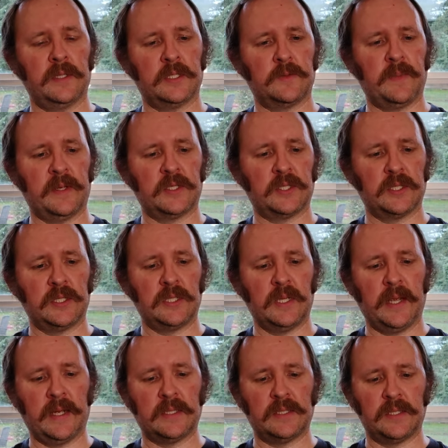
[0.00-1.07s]
especially
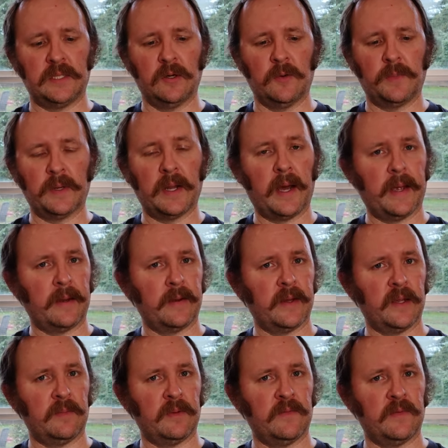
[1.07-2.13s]
as you go up in higher
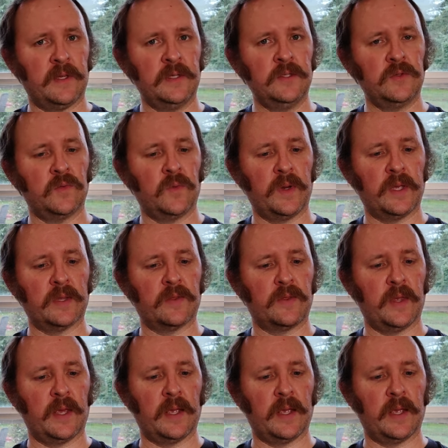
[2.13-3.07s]
ABVs with